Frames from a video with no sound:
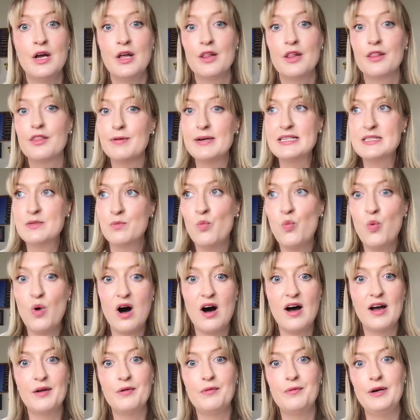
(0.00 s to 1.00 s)
The reason
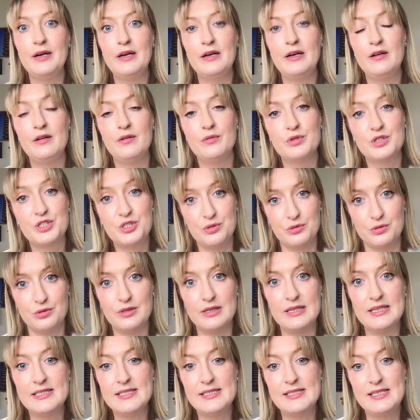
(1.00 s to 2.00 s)
why we were
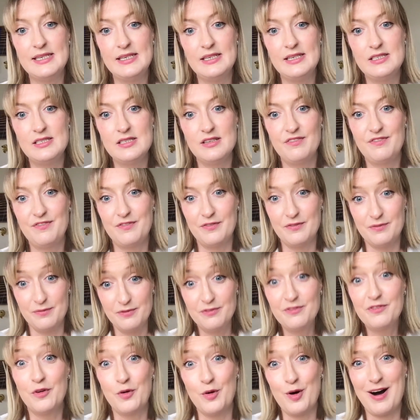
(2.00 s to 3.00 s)
shortlisted
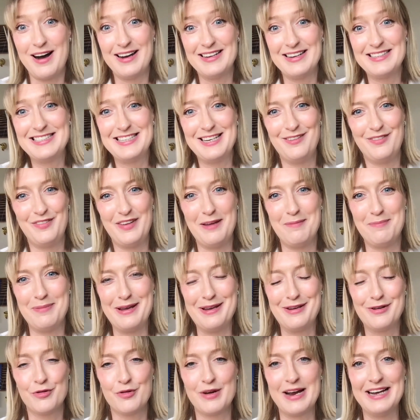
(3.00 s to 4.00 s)
for
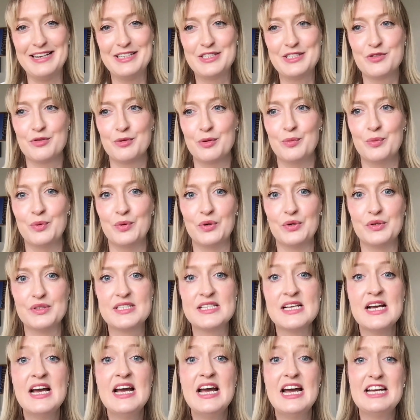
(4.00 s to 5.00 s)
ITVB Creator
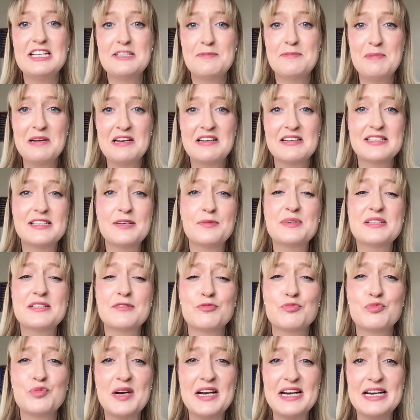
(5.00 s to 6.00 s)
Awards is because it was
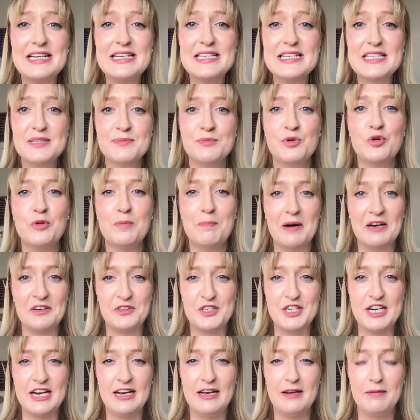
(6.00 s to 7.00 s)
a really small
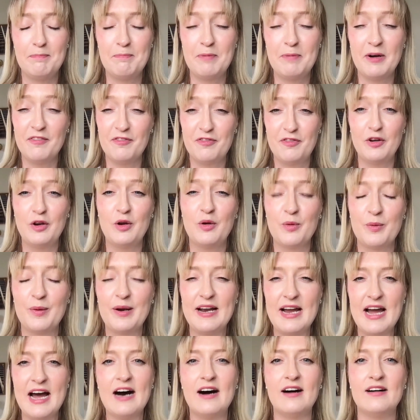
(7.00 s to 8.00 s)
budget, but for
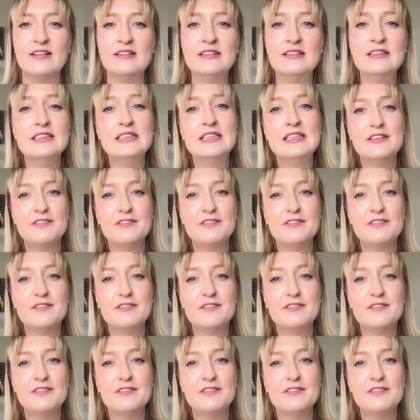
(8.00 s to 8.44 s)
L'Oreal,